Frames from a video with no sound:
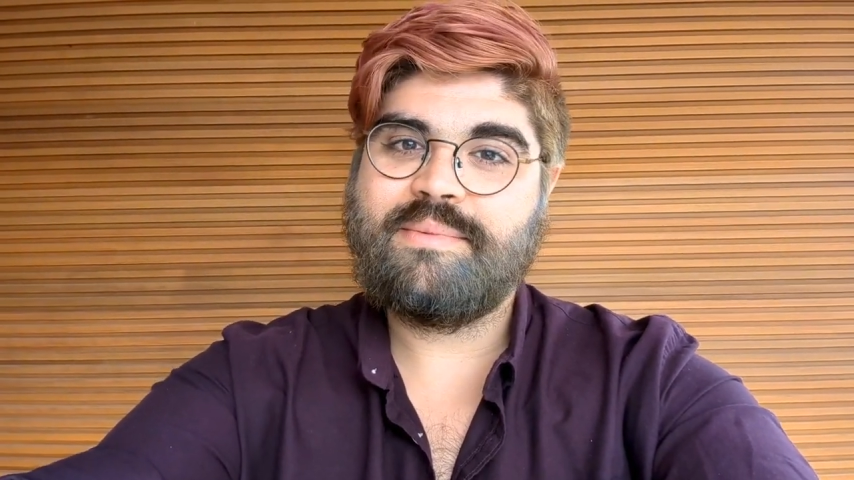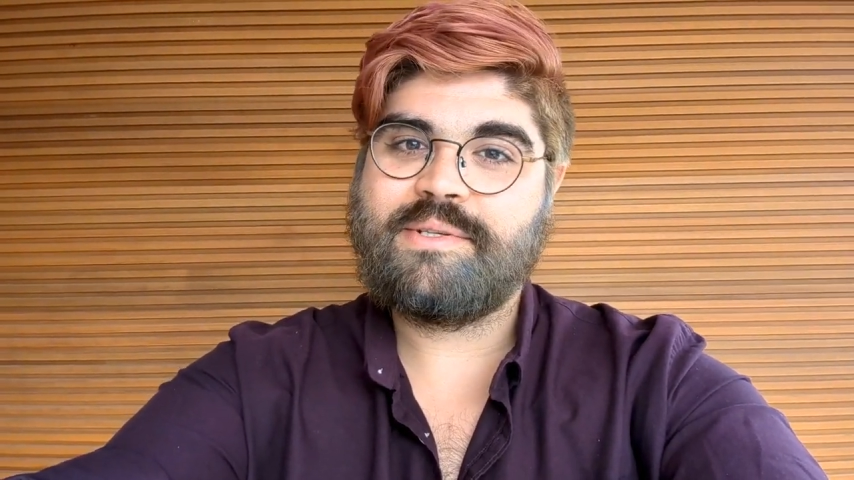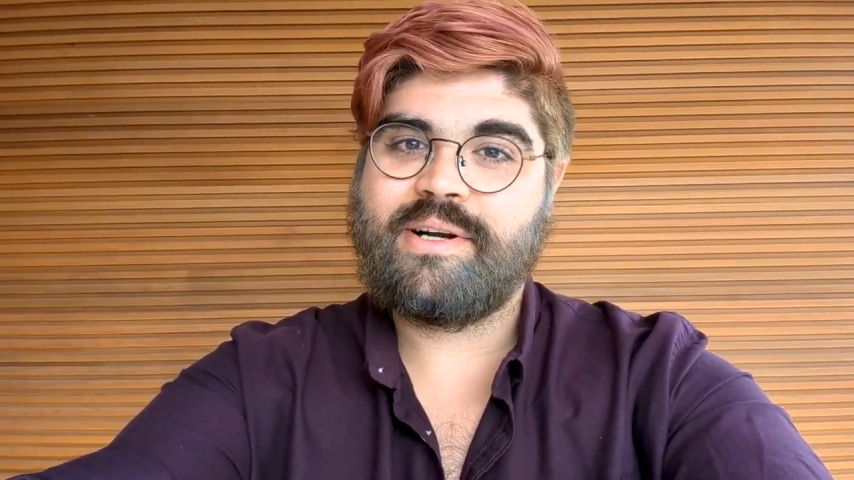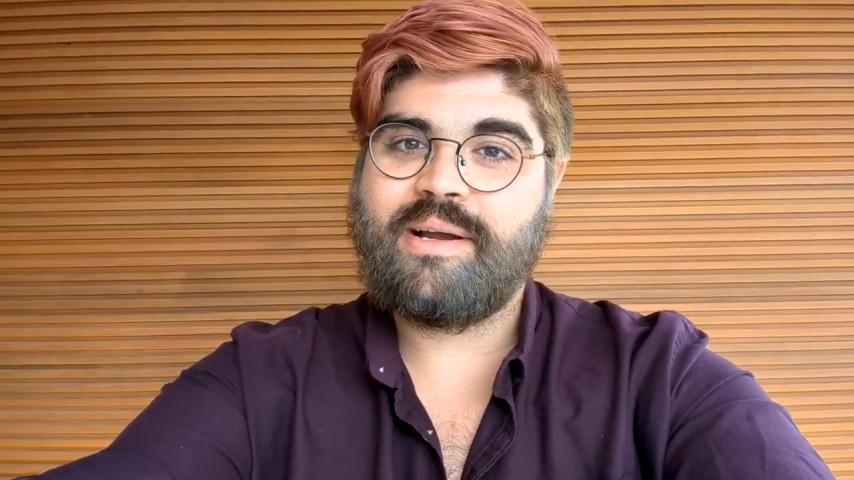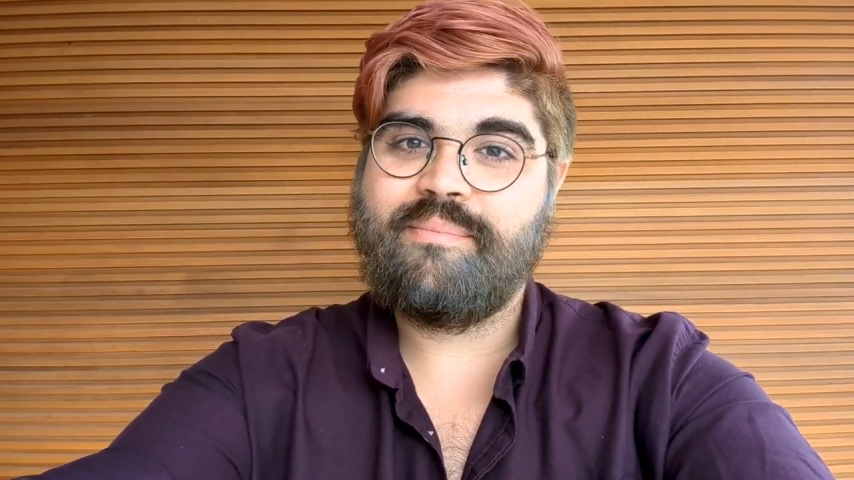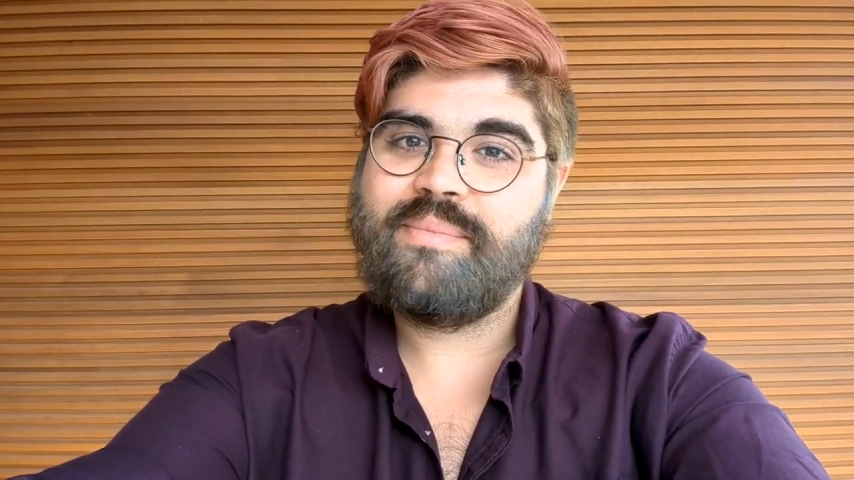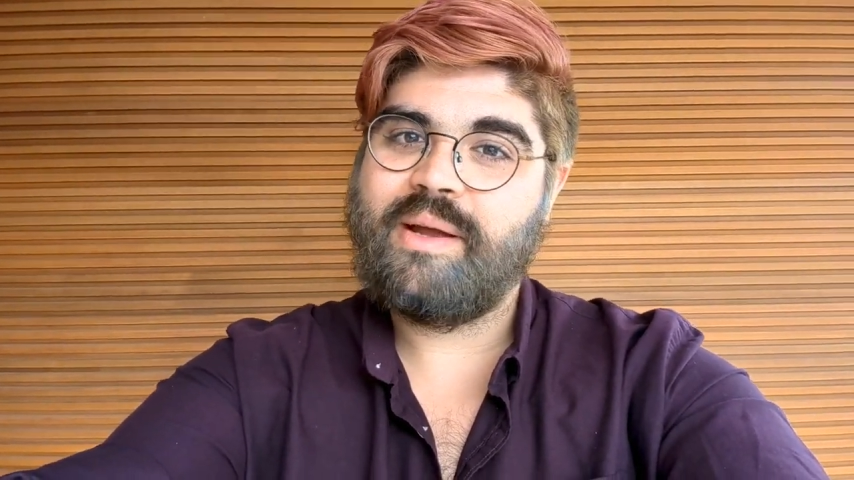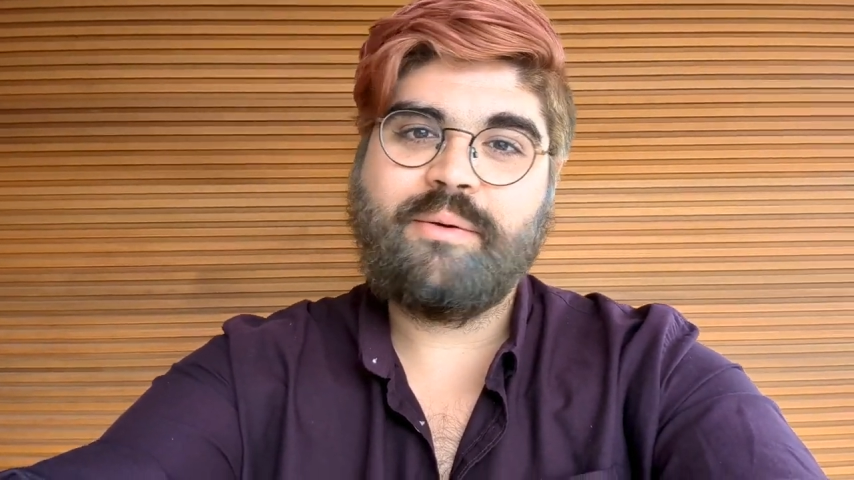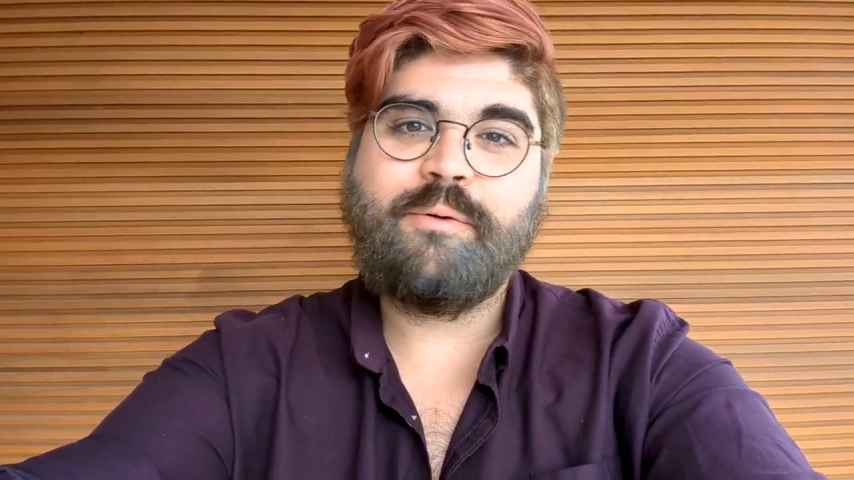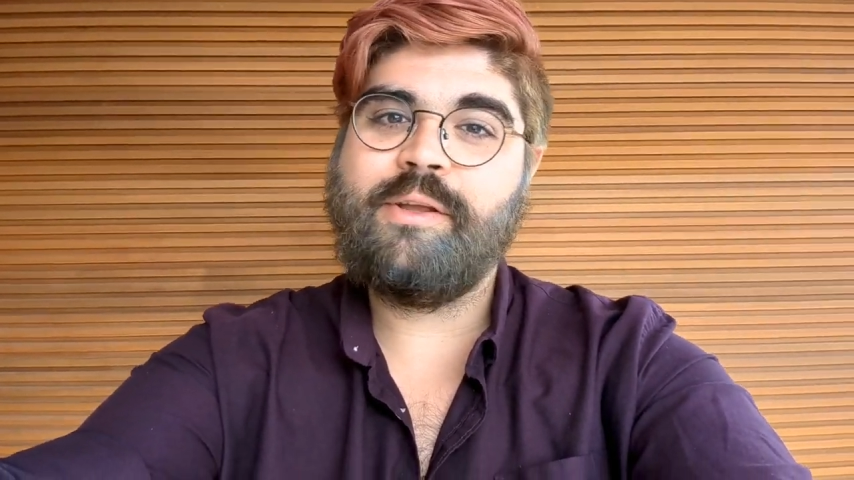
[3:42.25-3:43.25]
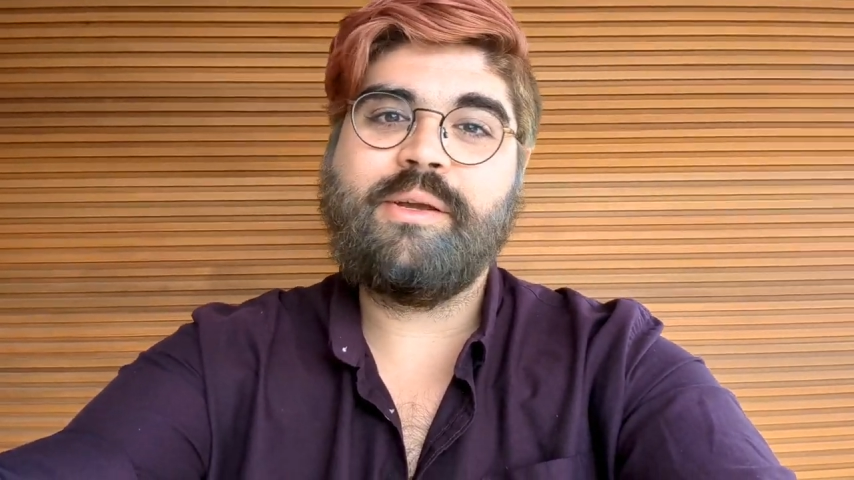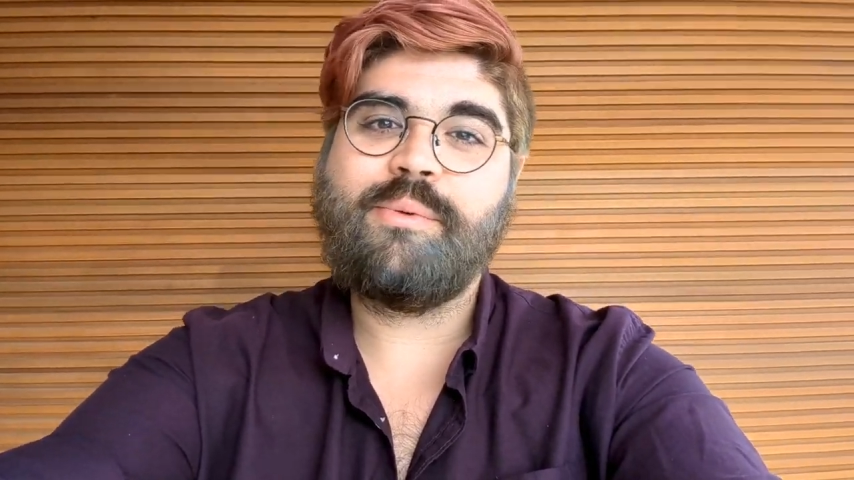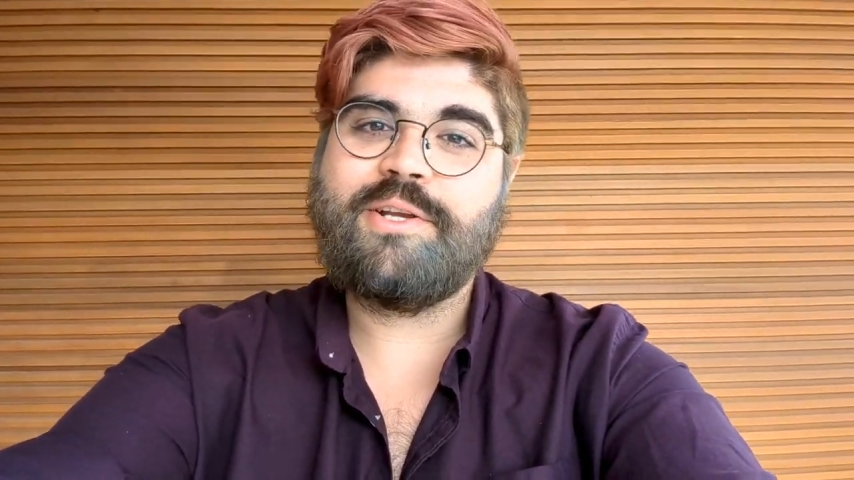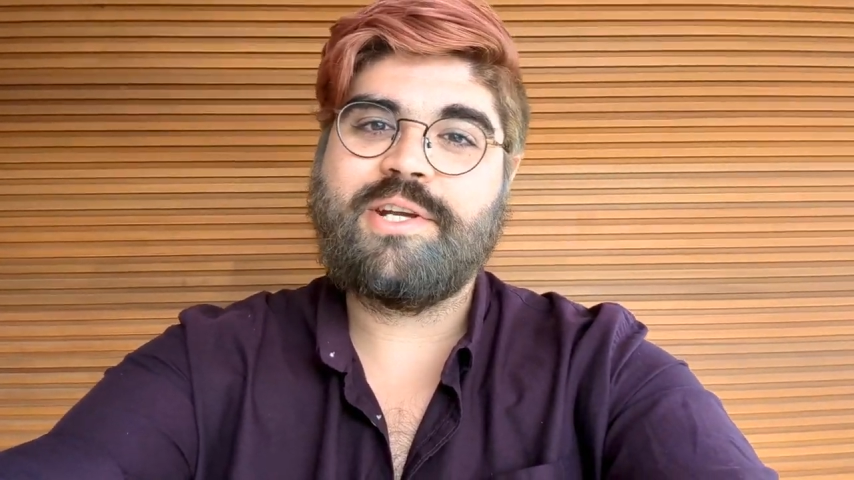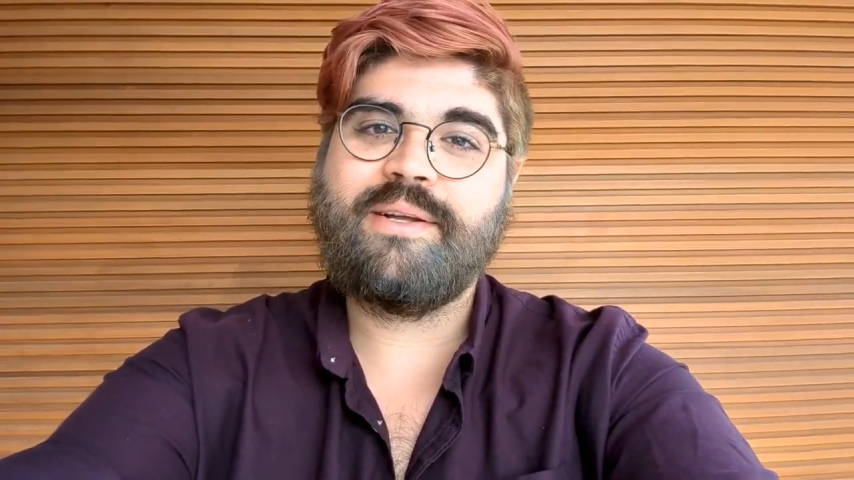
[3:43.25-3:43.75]
subscribe. I really
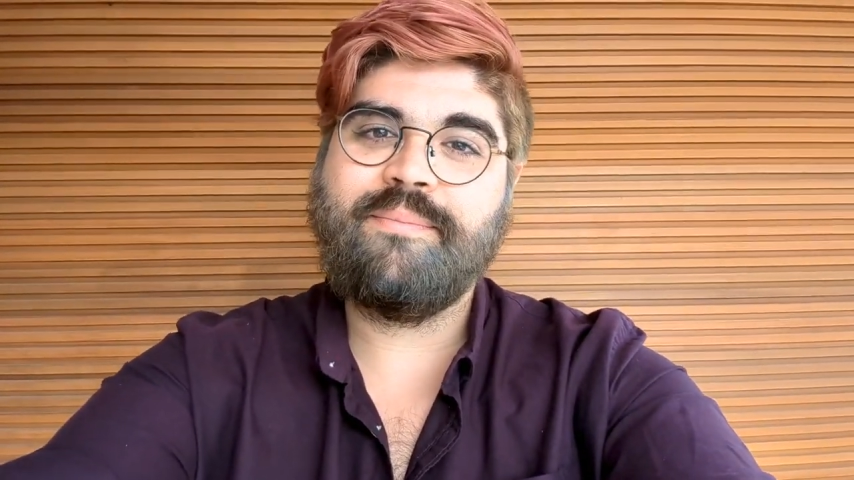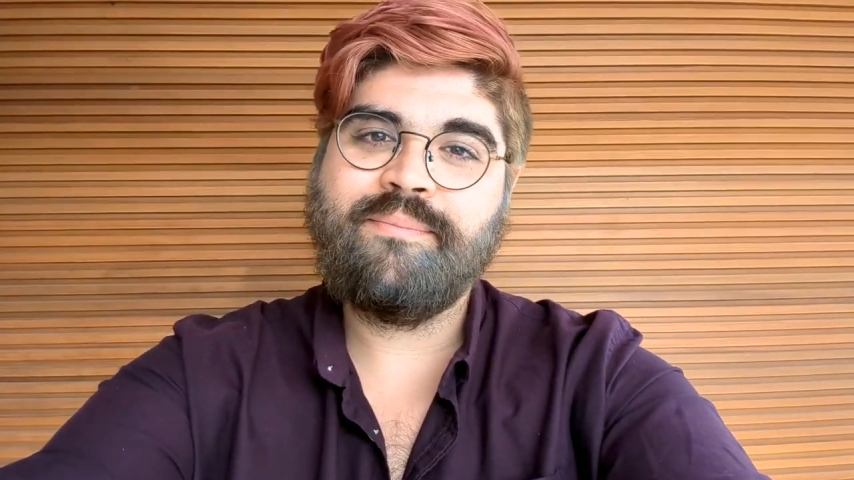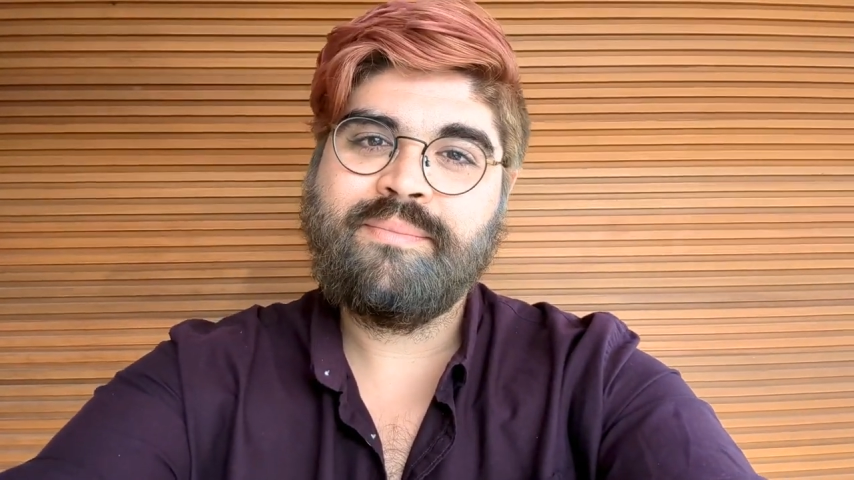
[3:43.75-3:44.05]
appreciate it.